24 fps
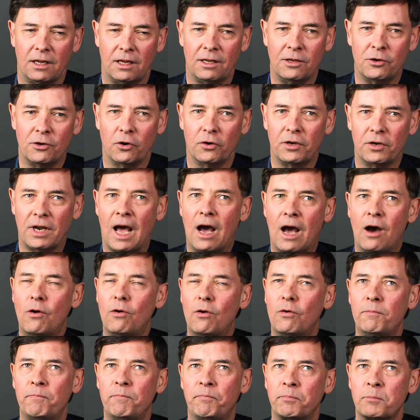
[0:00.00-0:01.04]

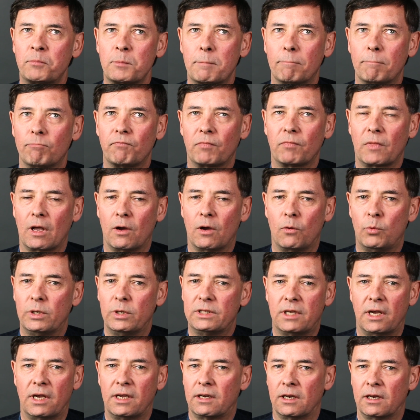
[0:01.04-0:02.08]
Now we
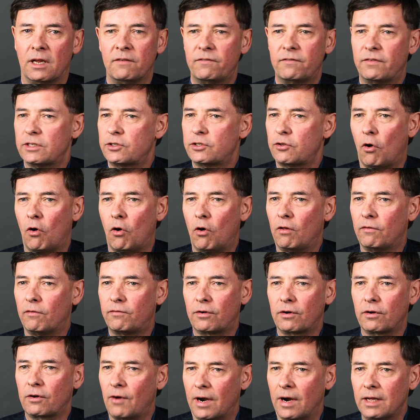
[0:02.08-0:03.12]
take Lenfest Hall
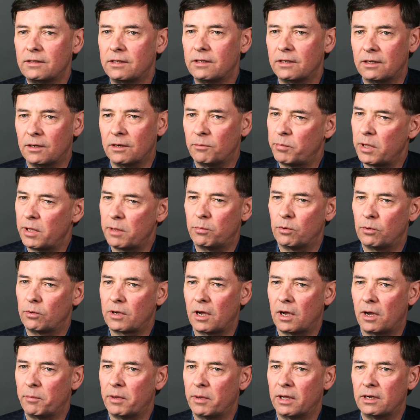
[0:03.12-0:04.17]
for granted, and people
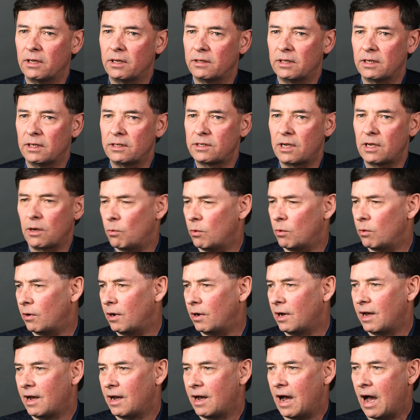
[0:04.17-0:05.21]
come in and they say,
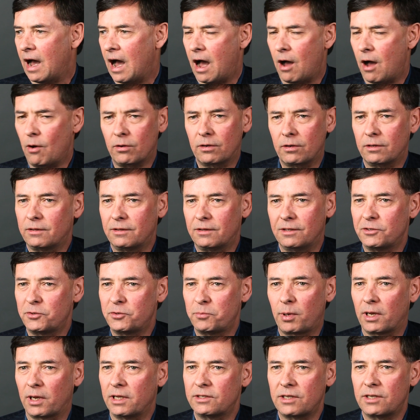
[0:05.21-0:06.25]
well, how could this
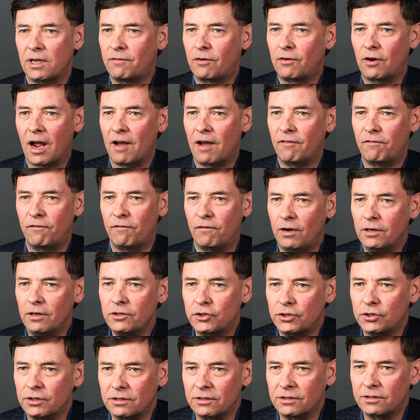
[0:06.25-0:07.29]
place ever have
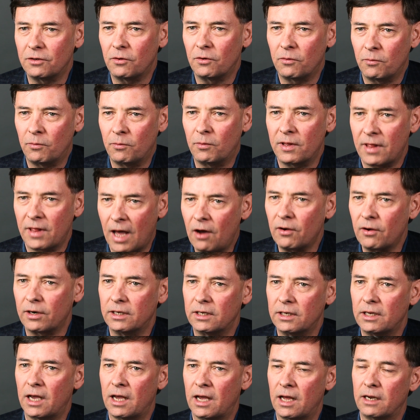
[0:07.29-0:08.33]
functioned without
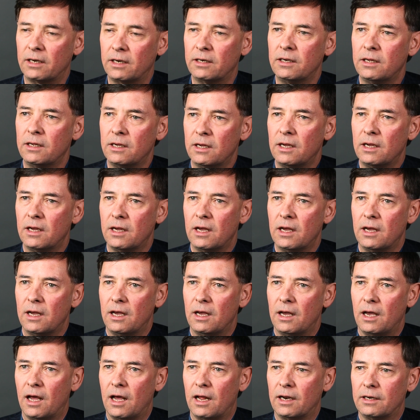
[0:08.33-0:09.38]
it?
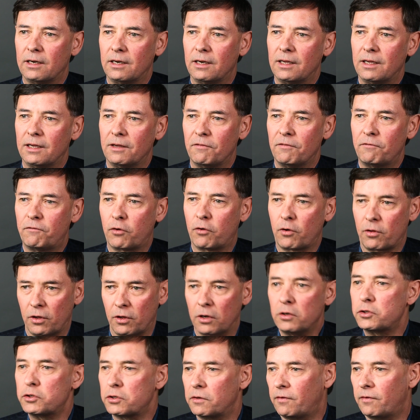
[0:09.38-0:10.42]
And for
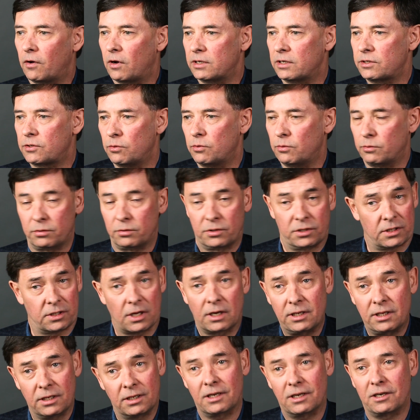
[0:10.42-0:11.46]
those of us who
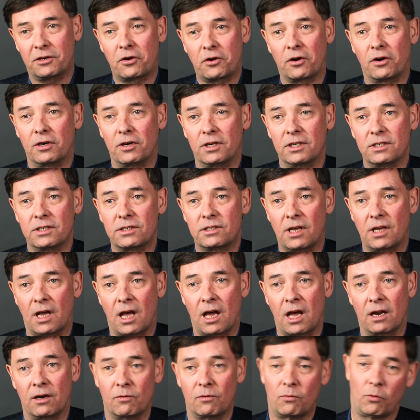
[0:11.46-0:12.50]
studied at Curtis
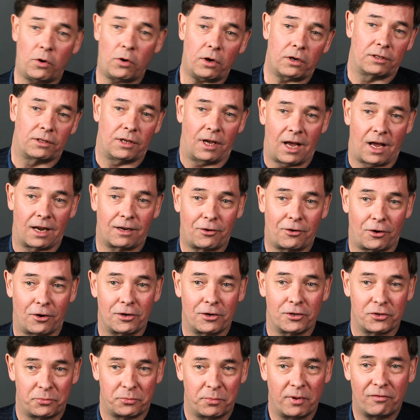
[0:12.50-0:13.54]
and worked at
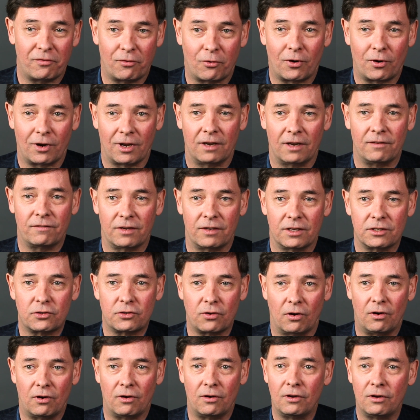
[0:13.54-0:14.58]
Curtis before Lenfest
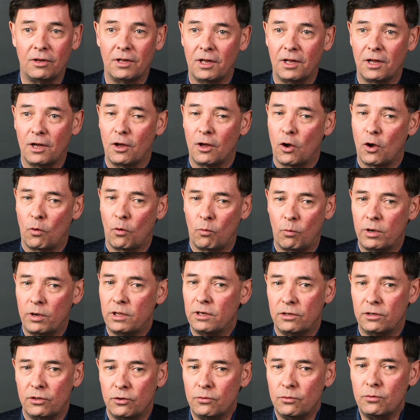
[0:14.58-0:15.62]
Hall,
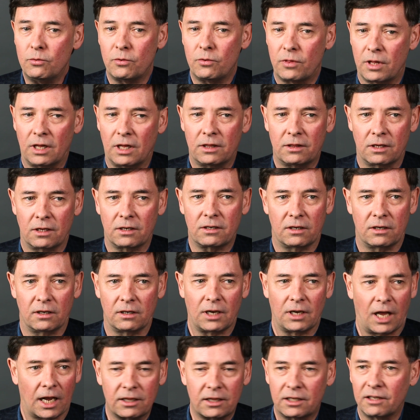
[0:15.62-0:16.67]
we knew that the
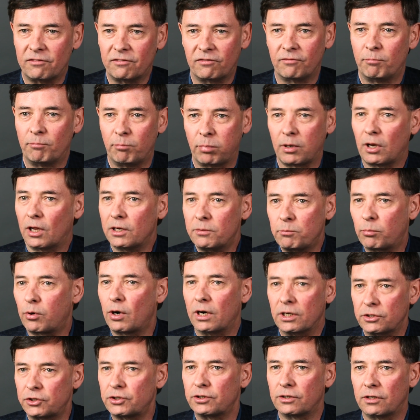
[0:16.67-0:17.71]
collective blood
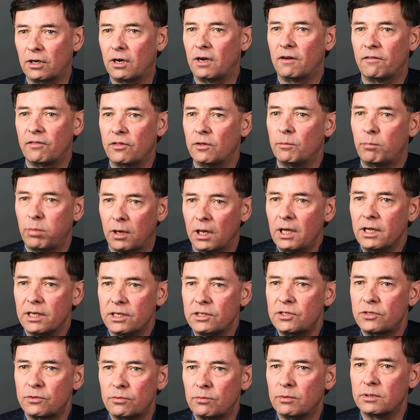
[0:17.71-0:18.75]
pressure of the
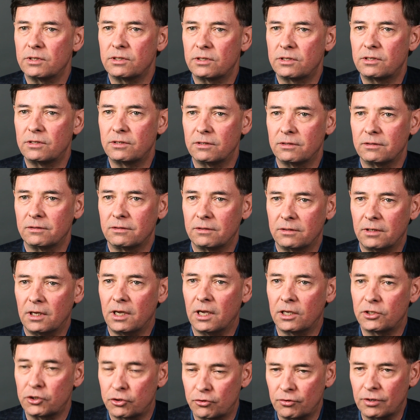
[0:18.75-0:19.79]
place was
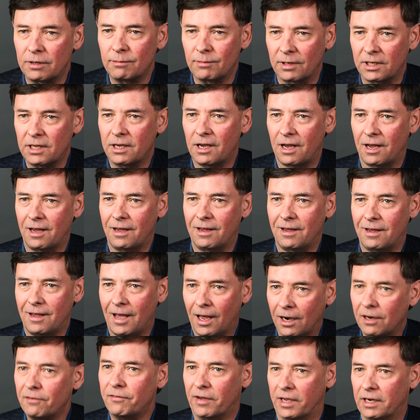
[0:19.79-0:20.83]
extremely
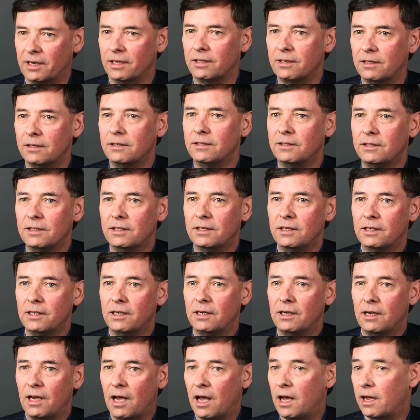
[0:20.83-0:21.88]
elevated.
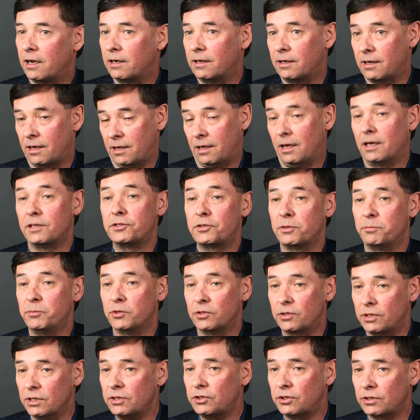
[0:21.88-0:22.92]
And as a
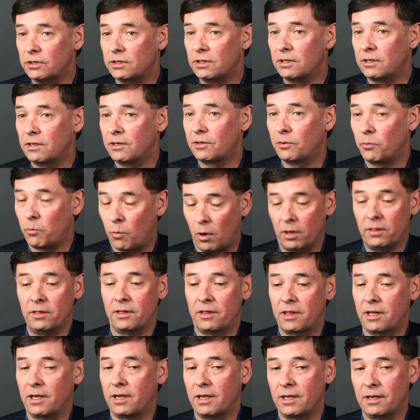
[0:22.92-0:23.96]
musician, the one
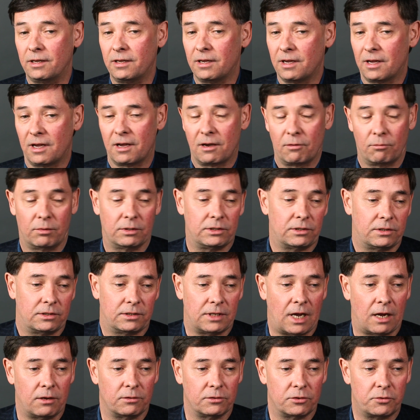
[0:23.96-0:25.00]
thing, which
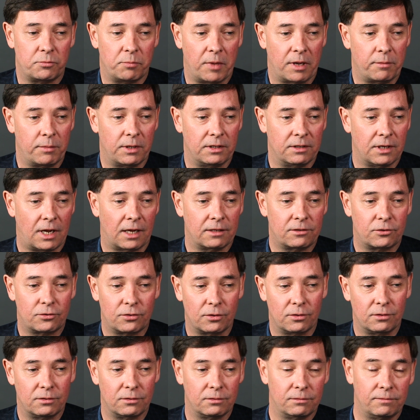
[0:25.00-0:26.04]
sounds maybe not
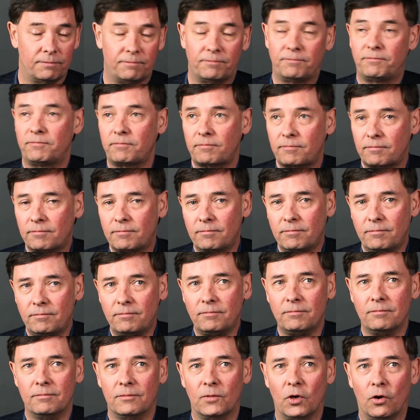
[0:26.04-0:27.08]
so
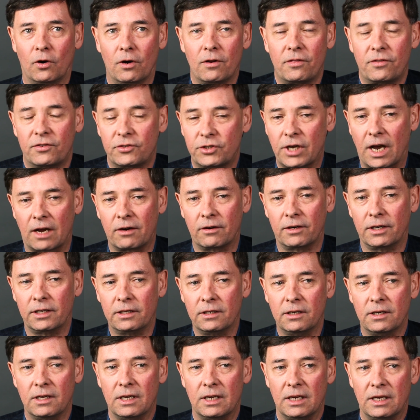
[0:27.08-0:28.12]

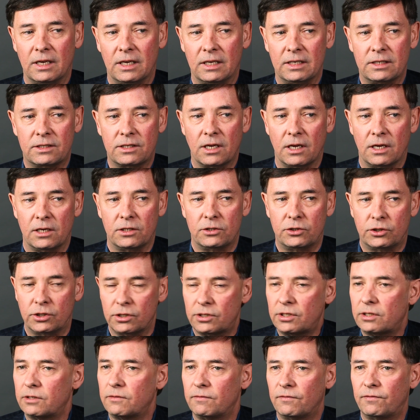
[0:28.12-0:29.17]
earth-shattering, is
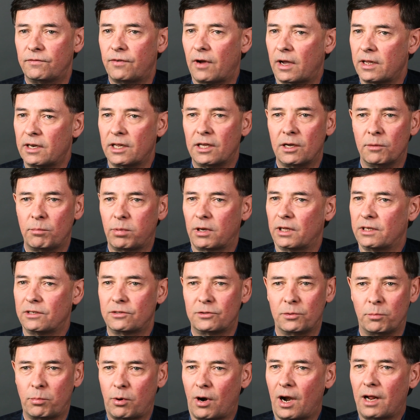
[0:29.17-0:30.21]
just finding a place
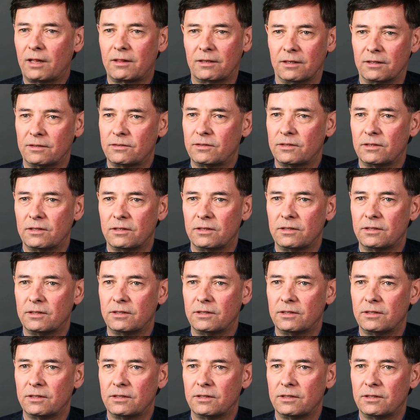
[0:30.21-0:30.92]
to practice.